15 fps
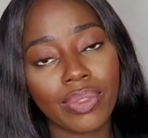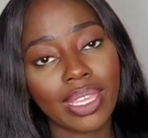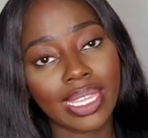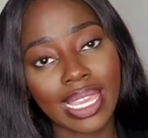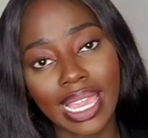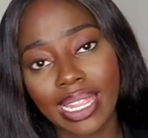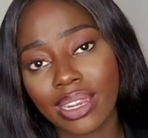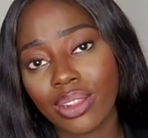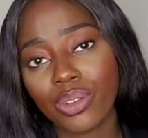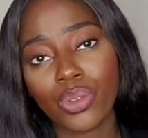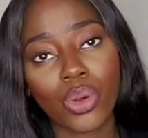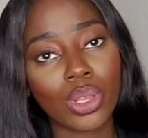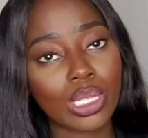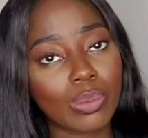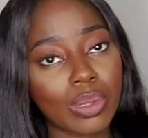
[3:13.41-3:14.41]
Again,
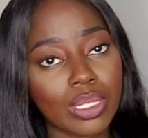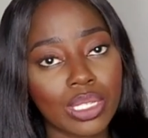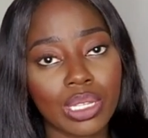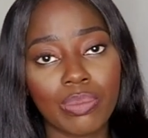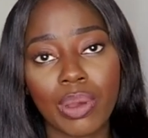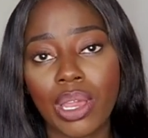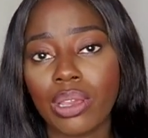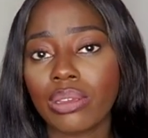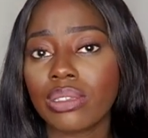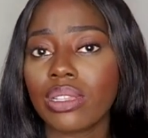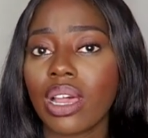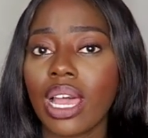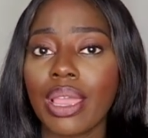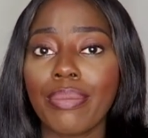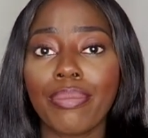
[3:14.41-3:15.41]
not a sponsored
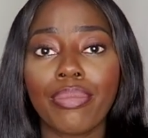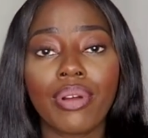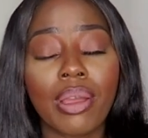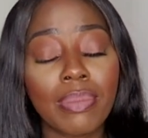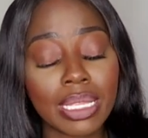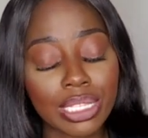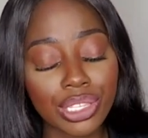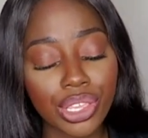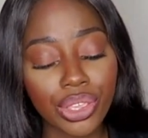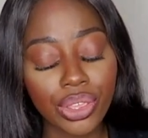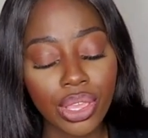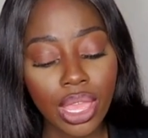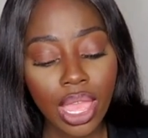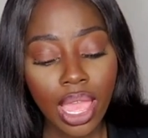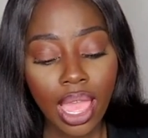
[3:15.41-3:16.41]
post, I promise
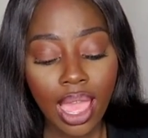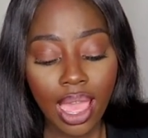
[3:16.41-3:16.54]
you.